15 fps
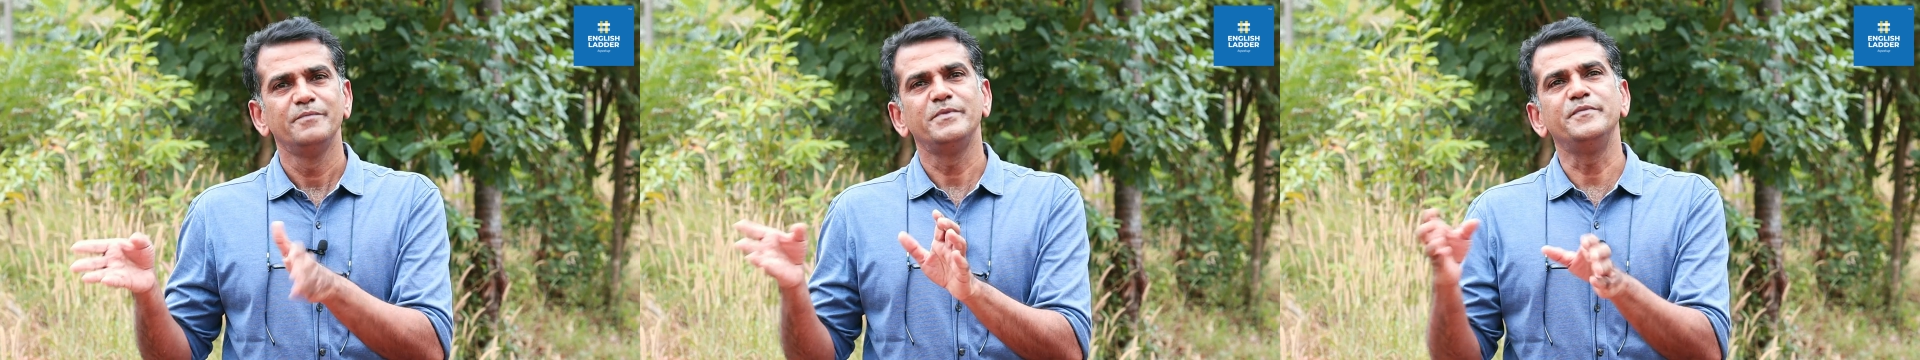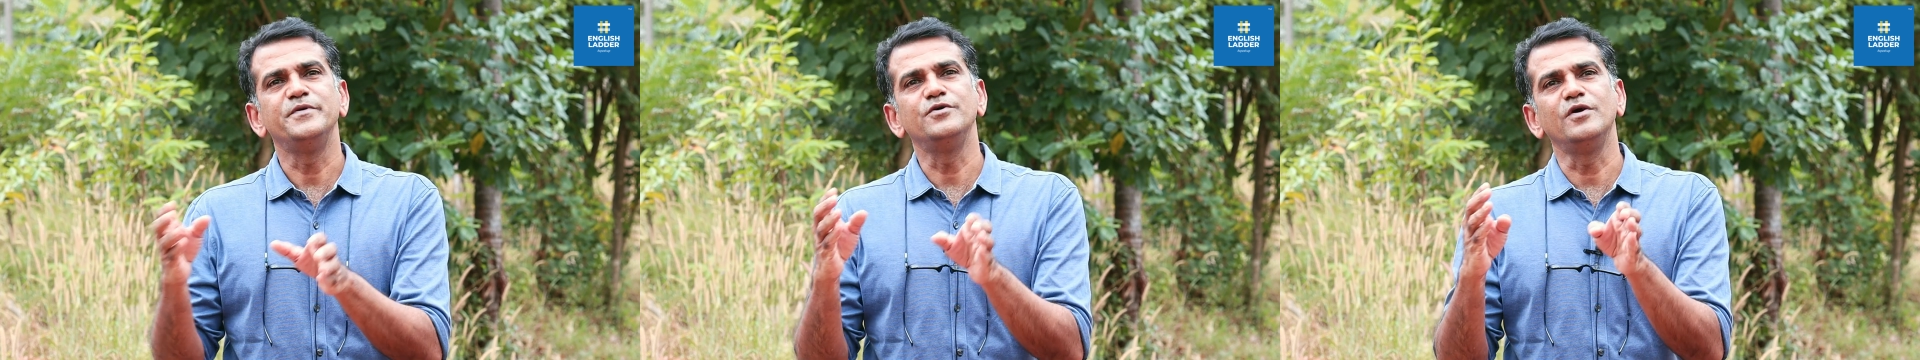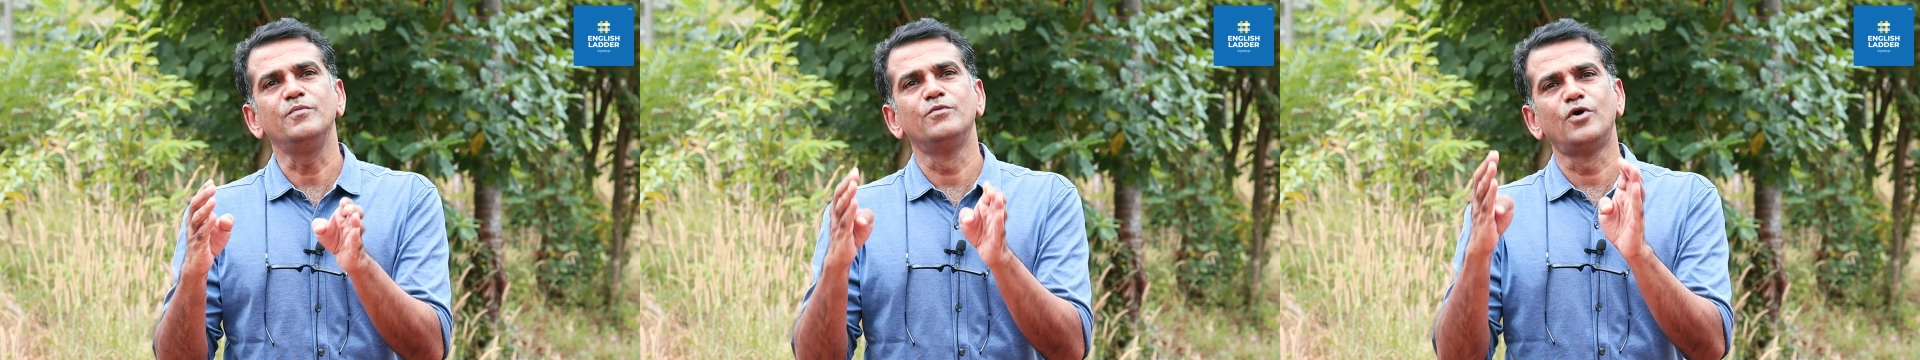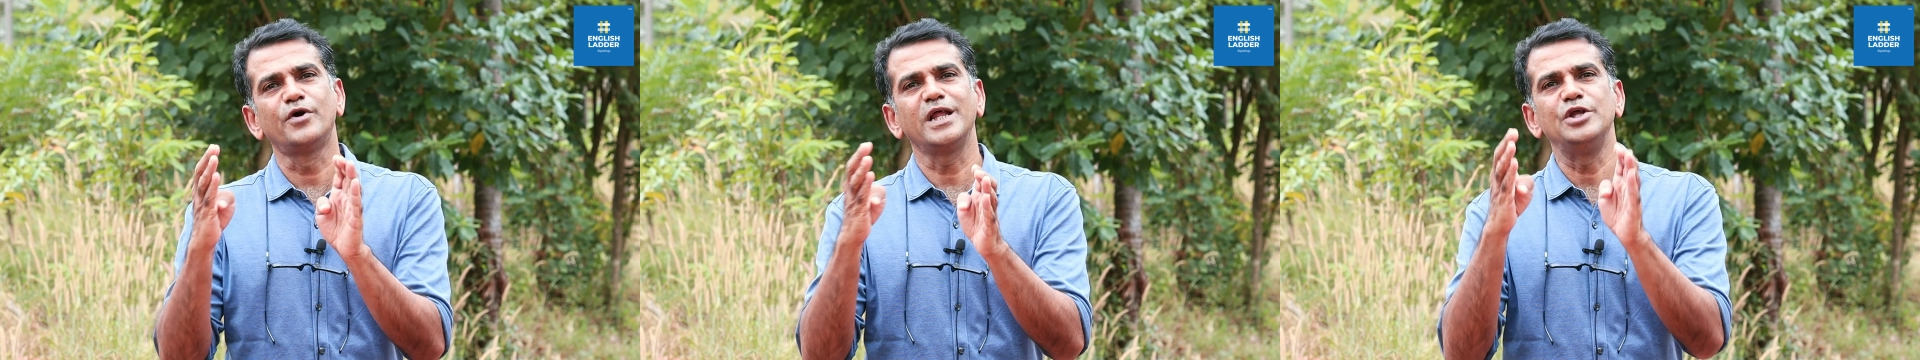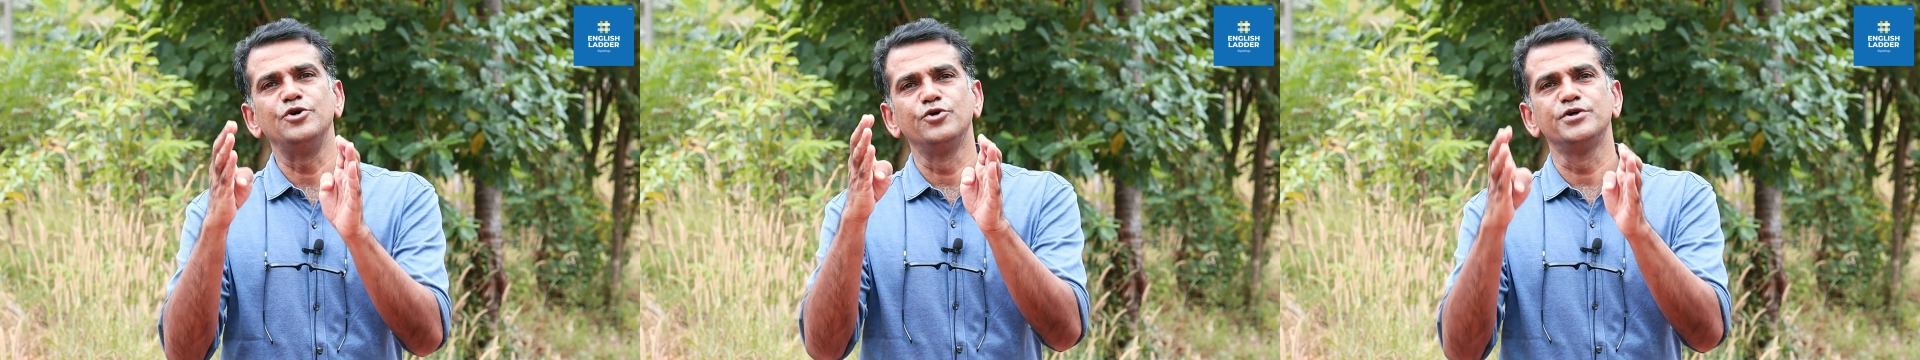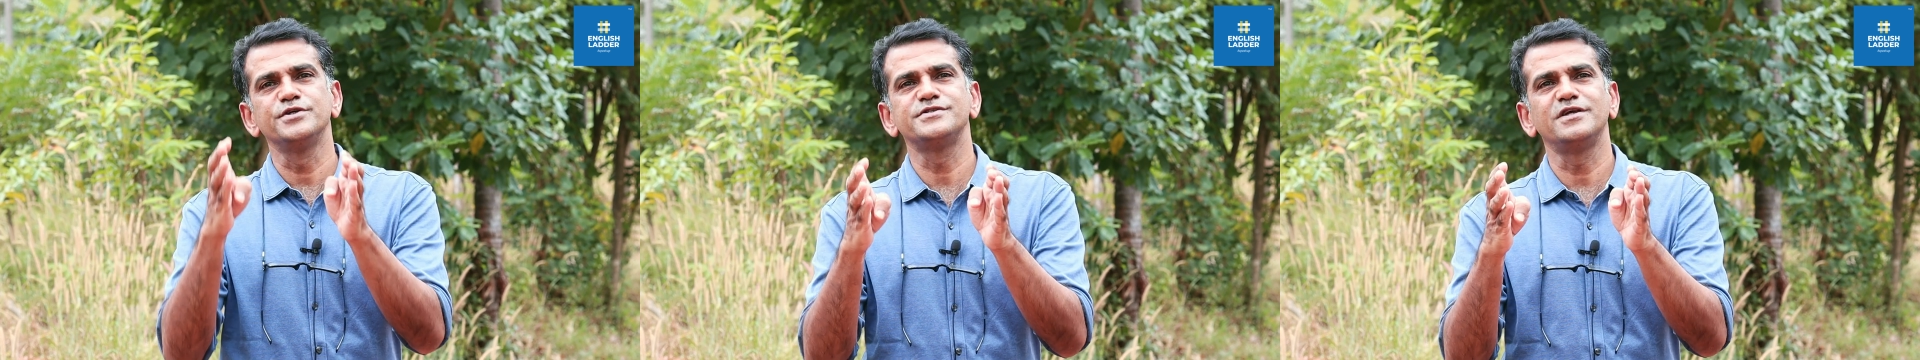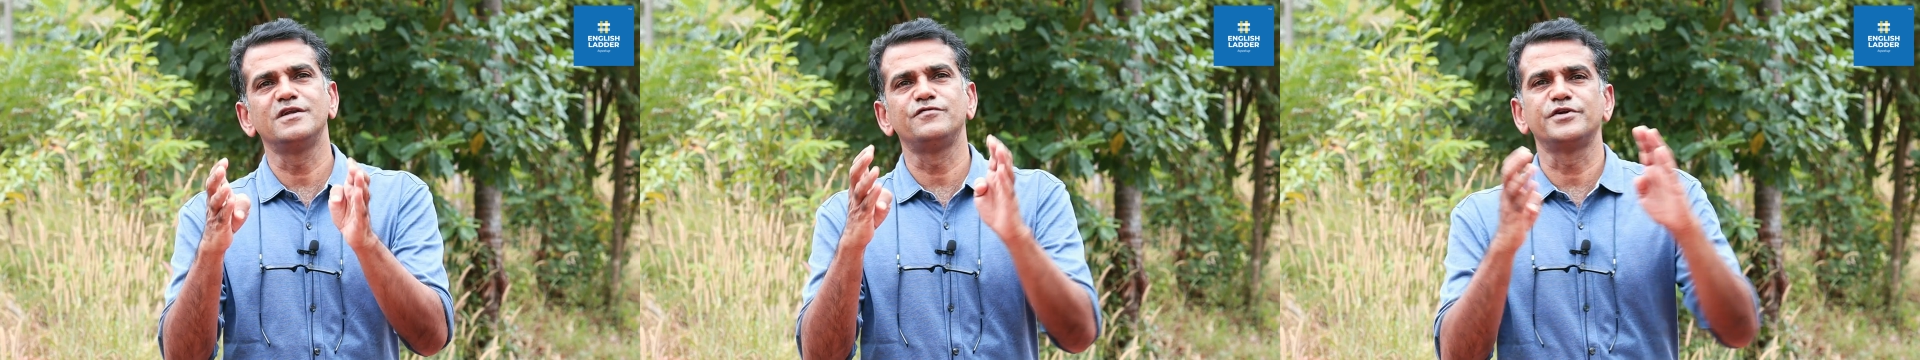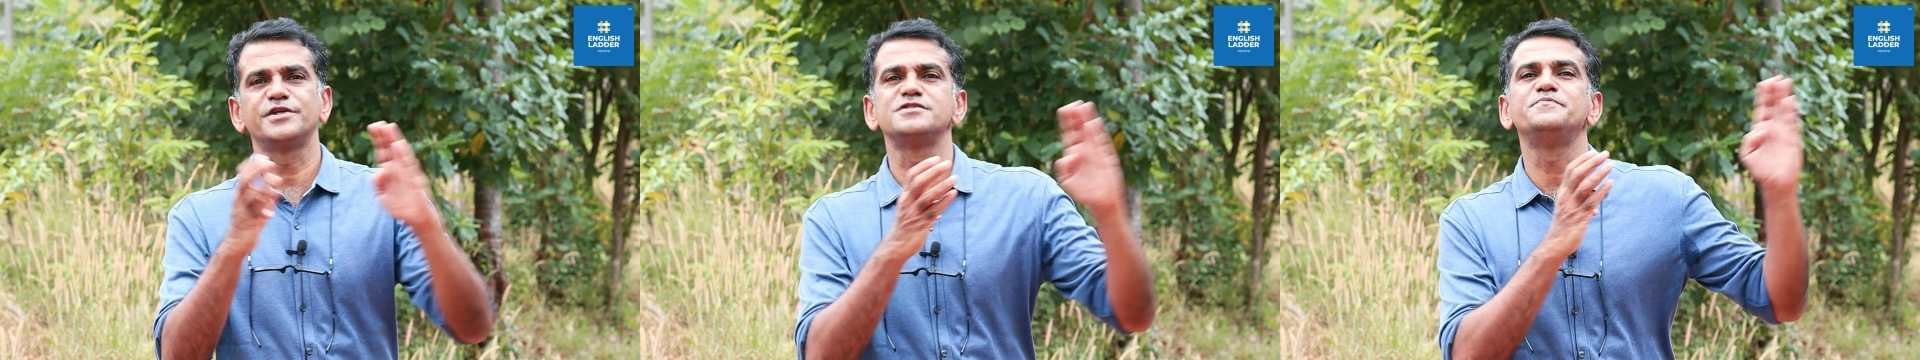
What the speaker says: Maybe you model yourself on